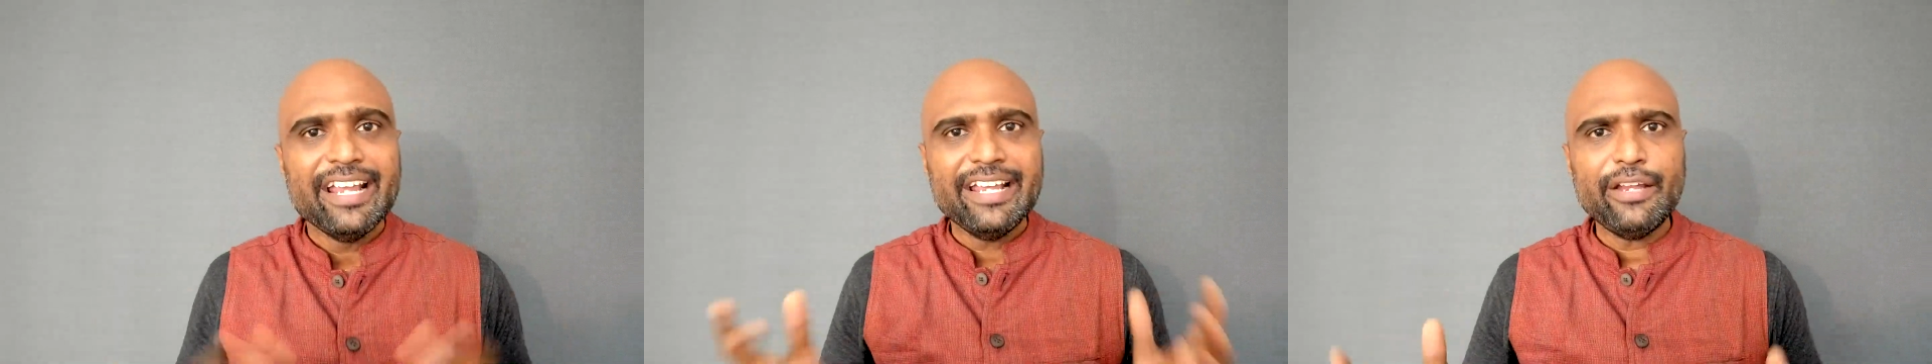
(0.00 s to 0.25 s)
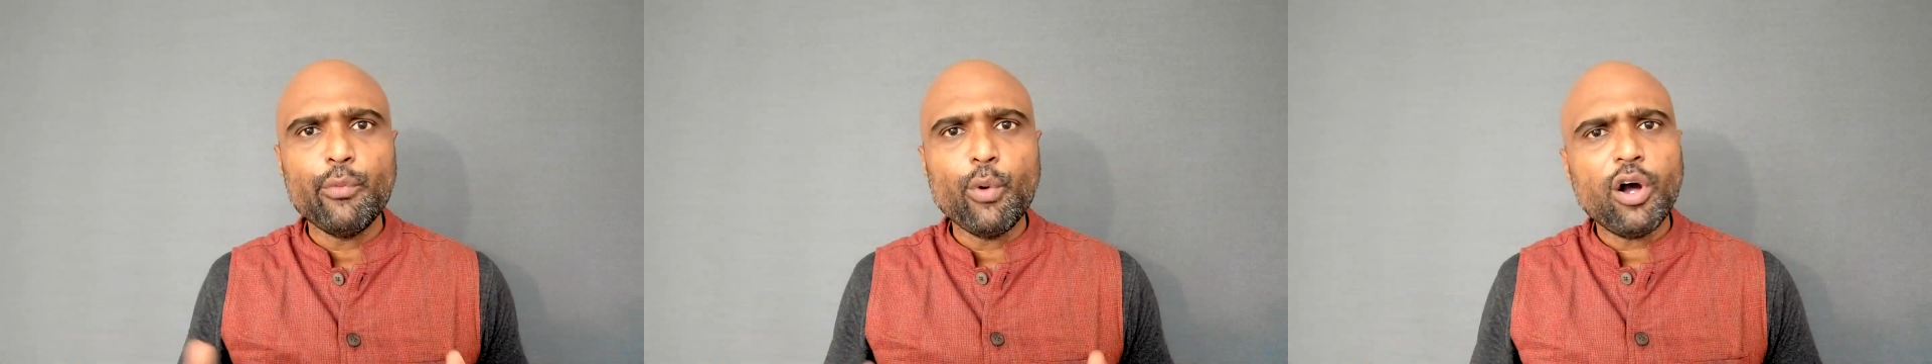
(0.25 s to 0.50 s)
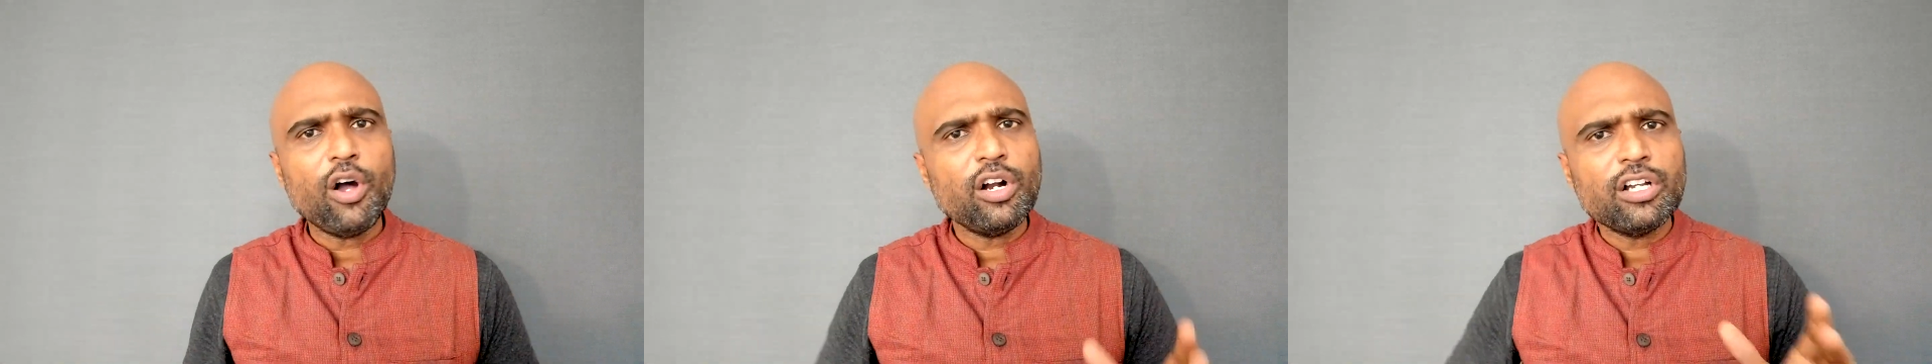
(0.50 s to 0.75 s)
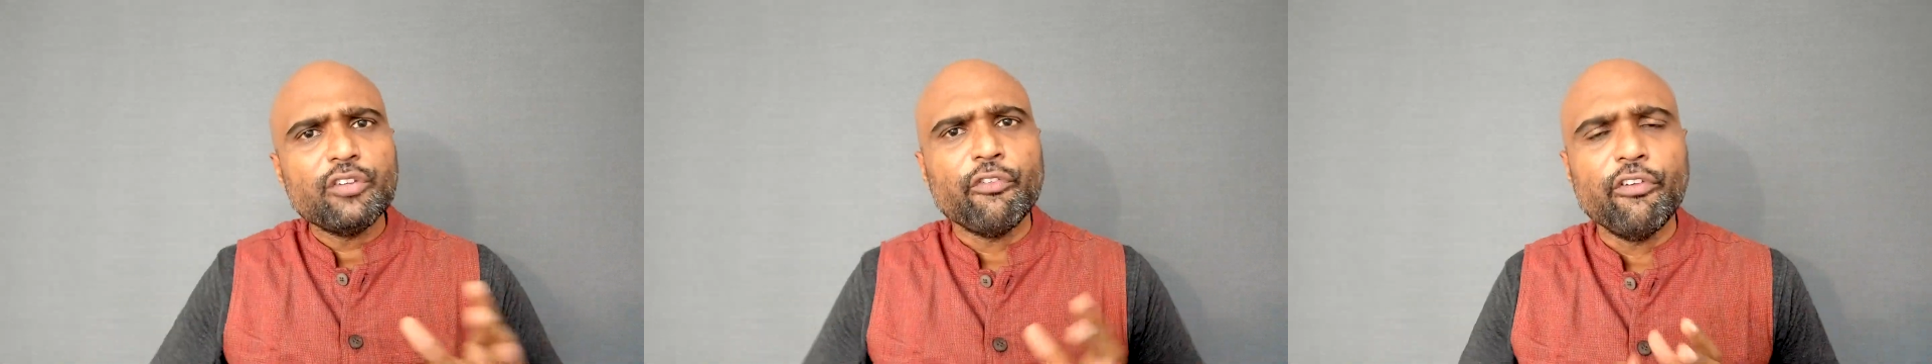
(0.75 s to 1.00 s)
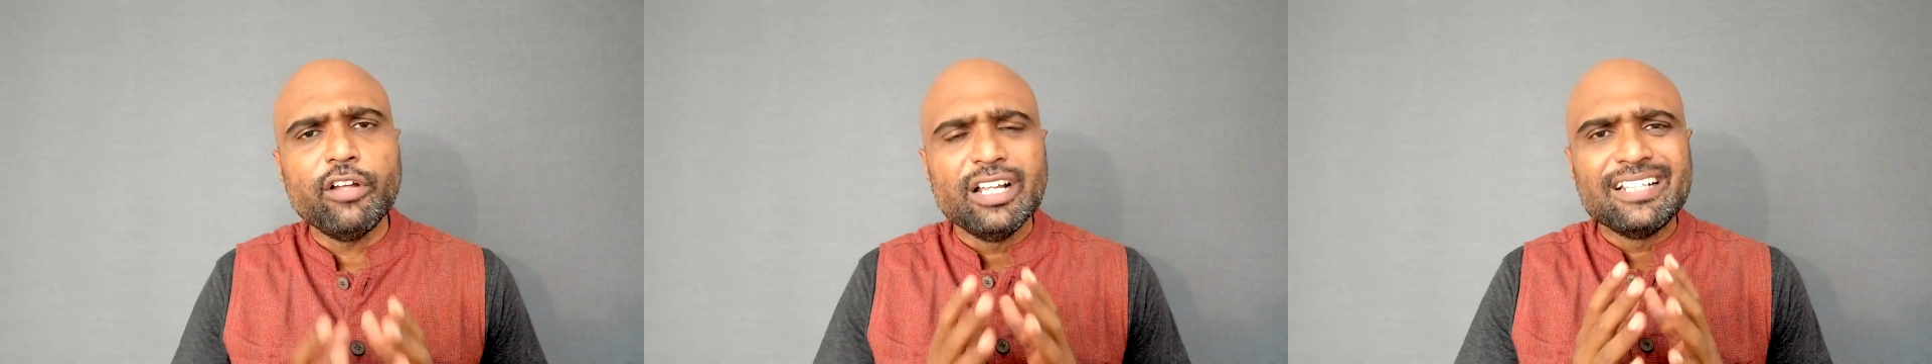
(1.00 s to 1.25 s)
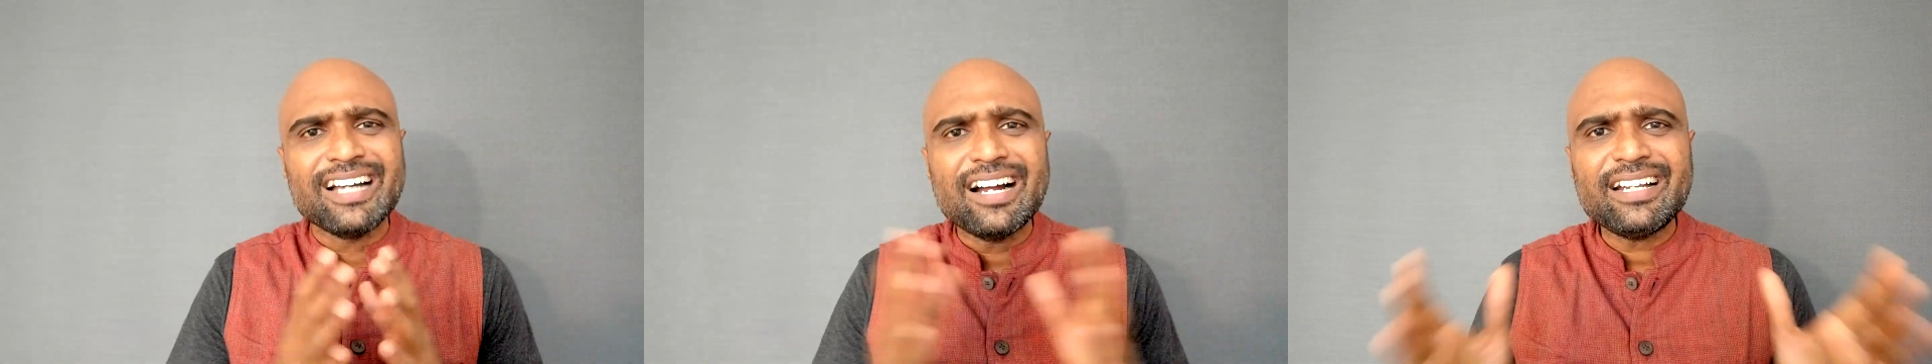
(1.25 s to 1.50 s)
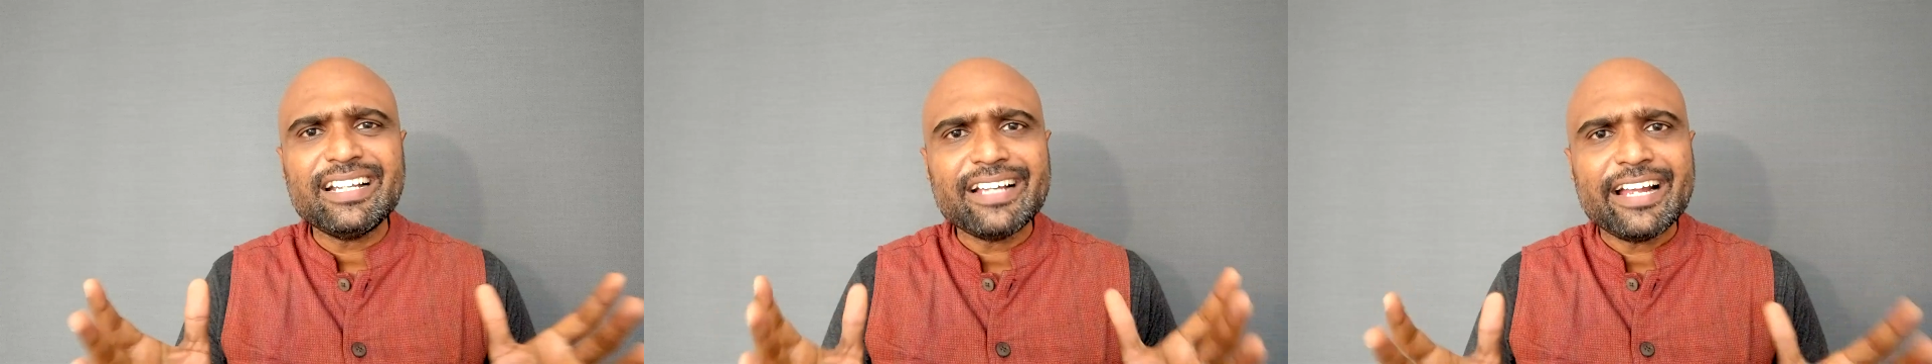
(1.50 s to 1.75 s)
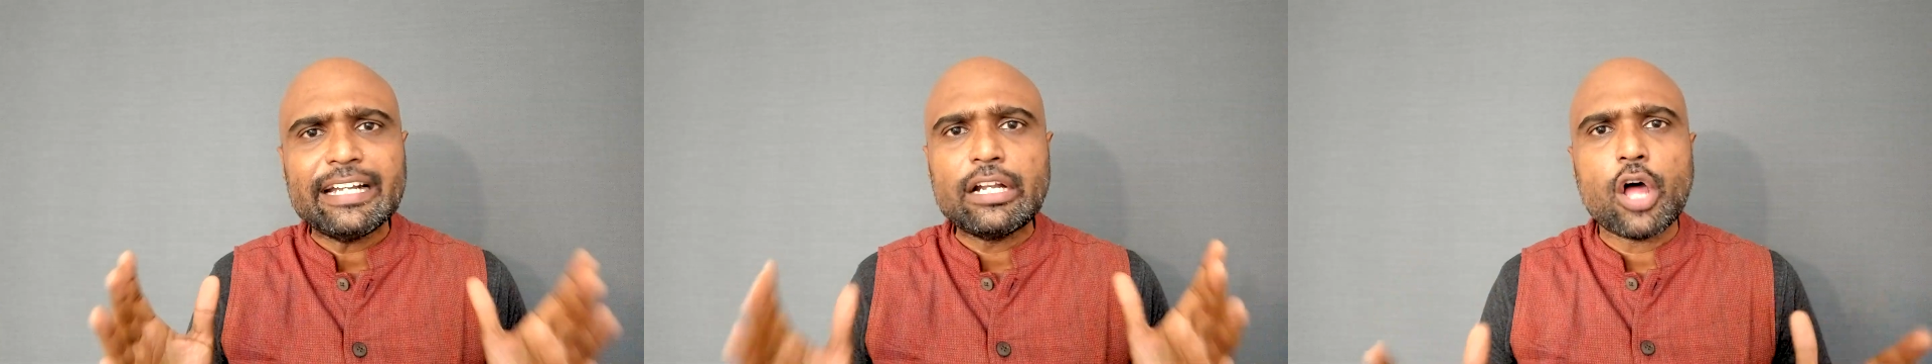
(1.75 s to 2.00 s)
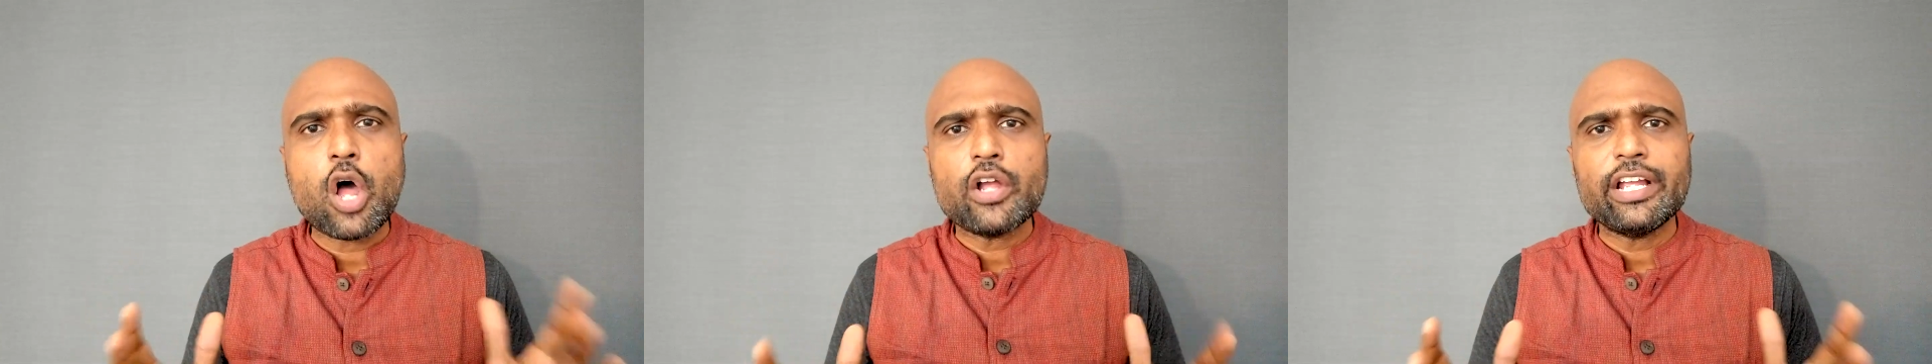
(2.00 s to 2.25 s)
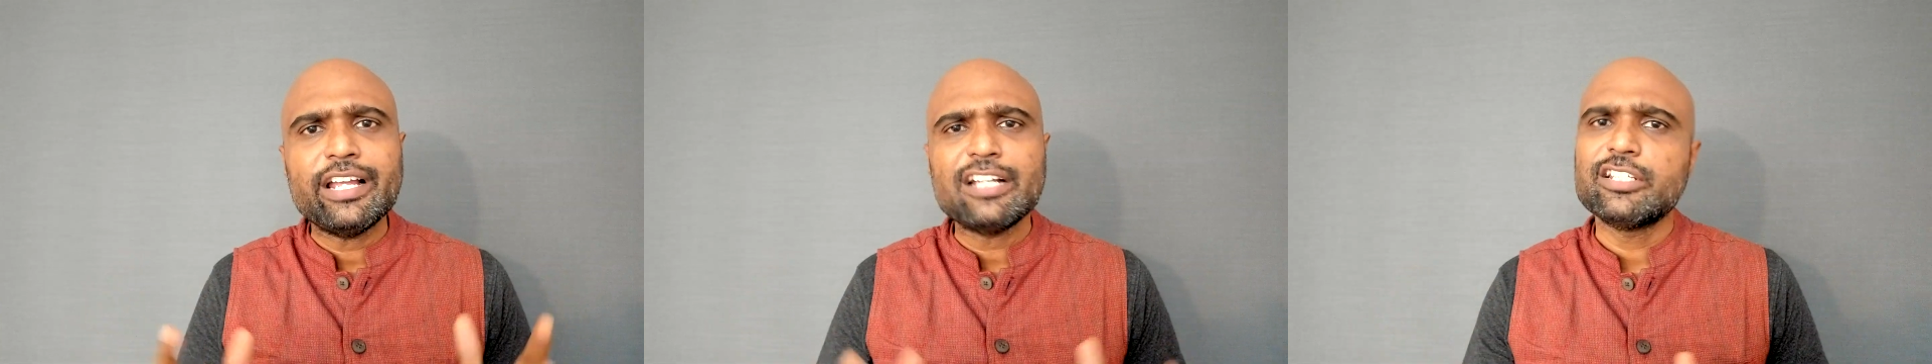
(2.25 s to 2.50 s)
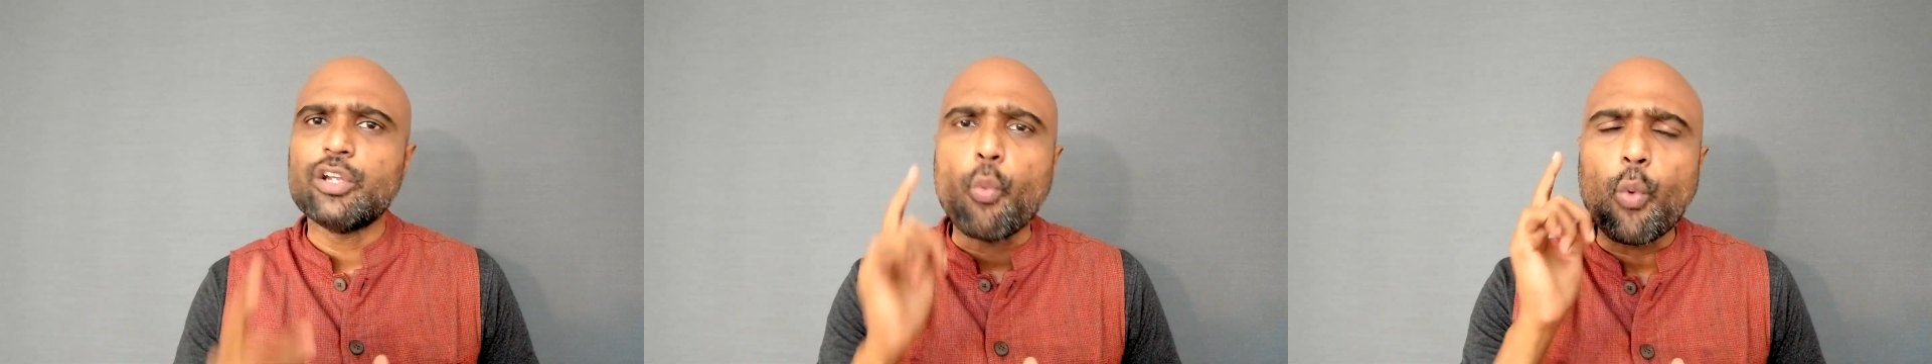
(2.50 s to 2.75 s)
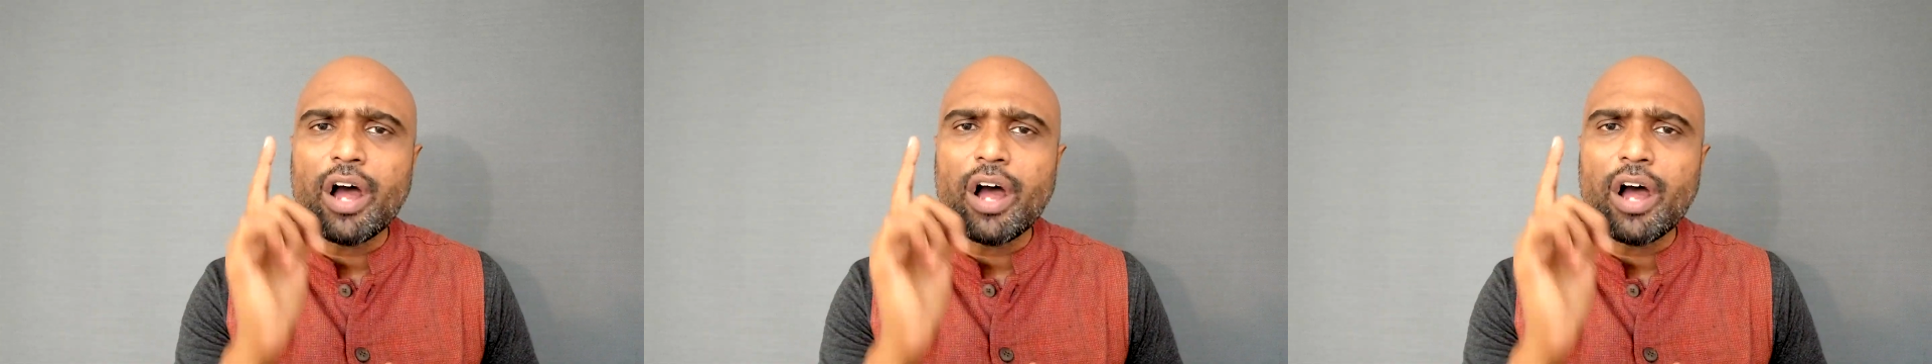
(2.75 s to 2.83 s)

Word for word: He worked 38 long years in